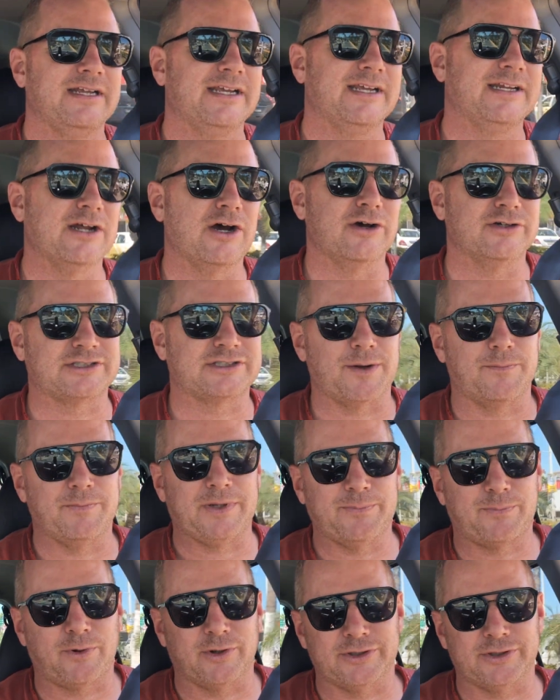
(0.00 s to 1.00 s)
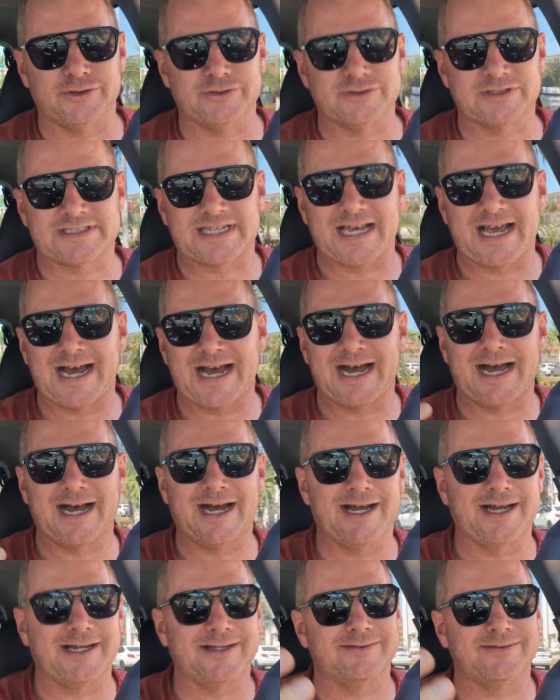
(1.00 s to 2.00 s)
You know, some people use
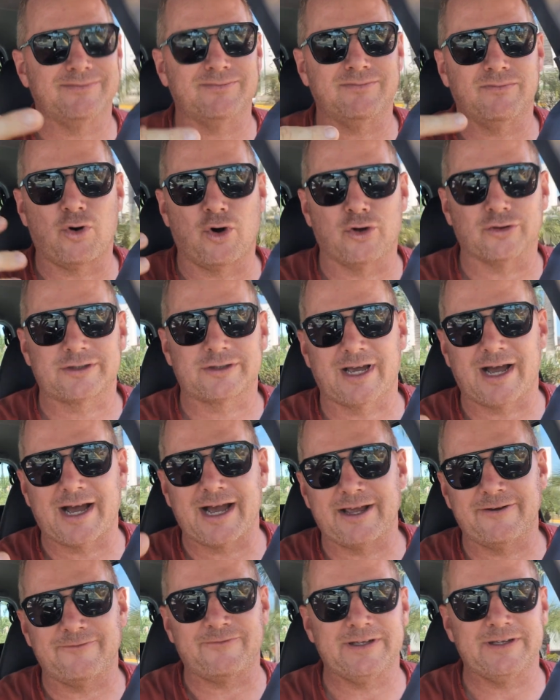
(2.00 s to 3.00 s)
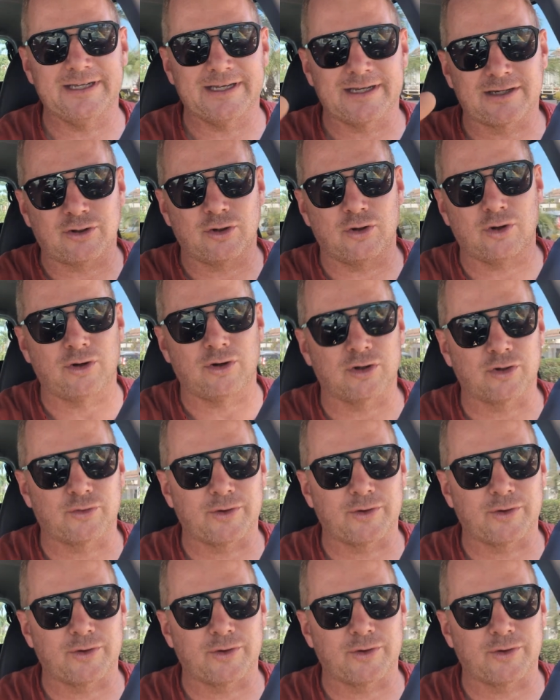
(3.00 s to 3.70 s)
that multi-vehicle